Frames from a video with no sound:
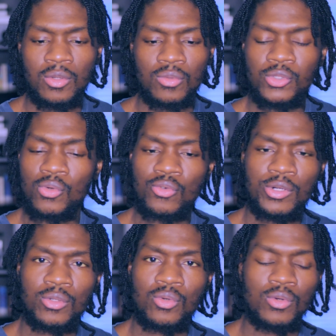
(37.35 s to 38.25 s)
so
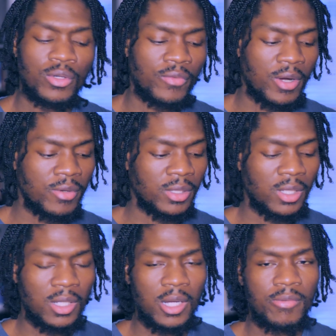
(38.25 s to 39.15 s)
critical of
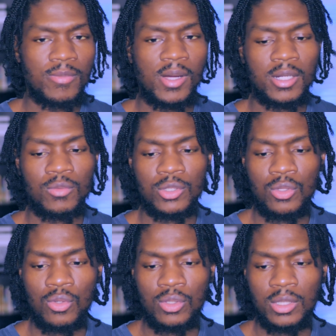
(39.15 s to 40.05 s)
everything that everybody was
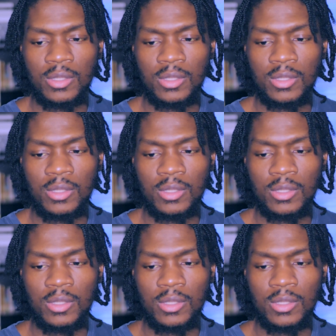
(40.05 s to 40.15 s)
doing.